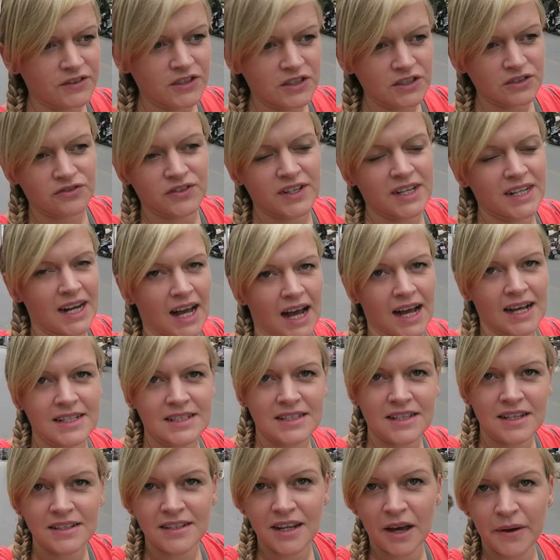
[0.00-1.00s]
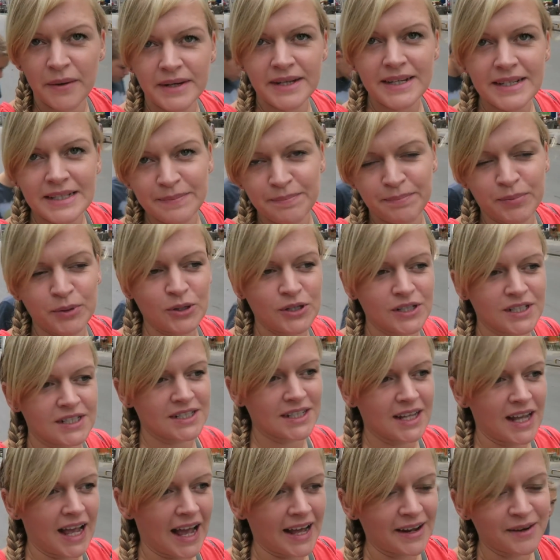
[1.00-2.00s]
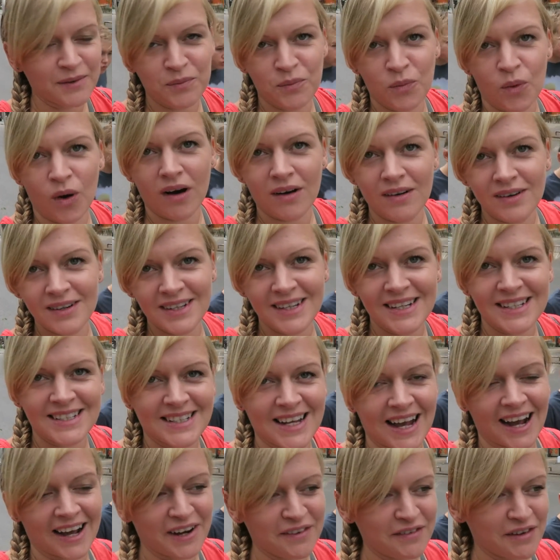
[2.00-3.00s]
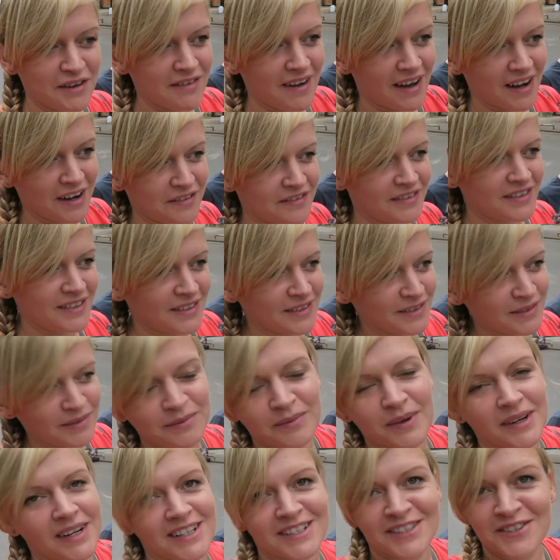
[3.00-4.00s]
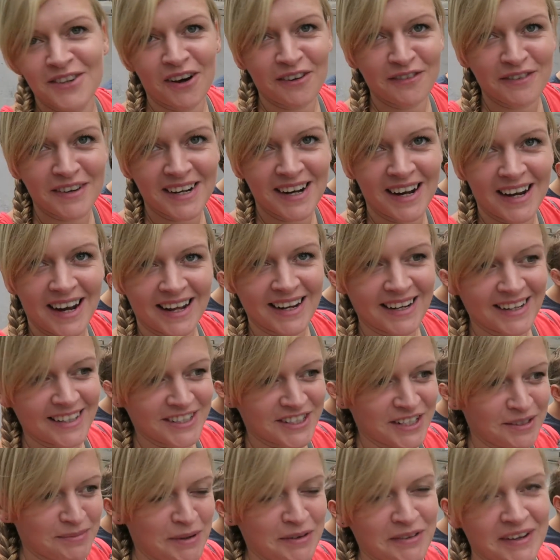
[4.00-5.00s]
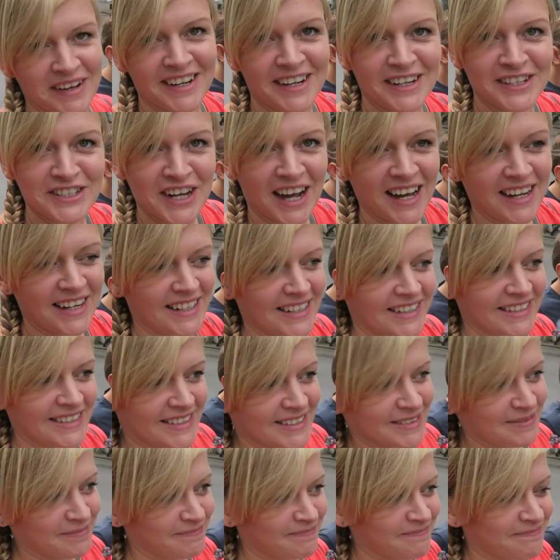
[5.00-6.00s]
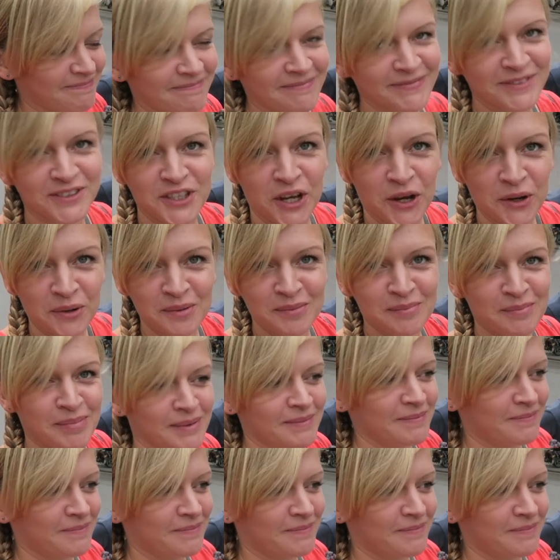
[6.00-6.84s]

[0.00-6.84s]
I've just realised that knowing it's bus N1 is kind of irrelevant when it's not written in English it'll be written in Chinese dope